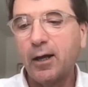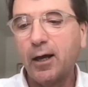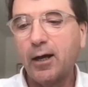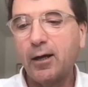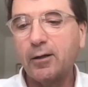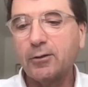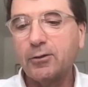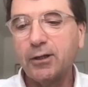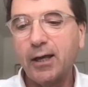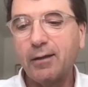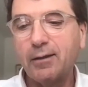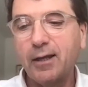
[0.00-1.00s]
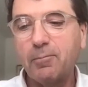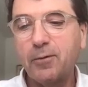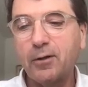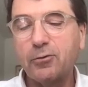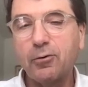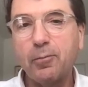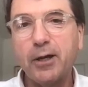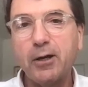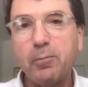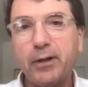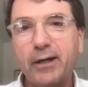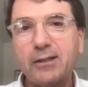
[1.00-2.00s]
to get them to a better
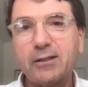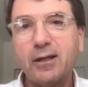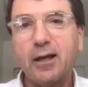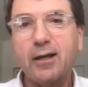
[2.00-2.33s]
place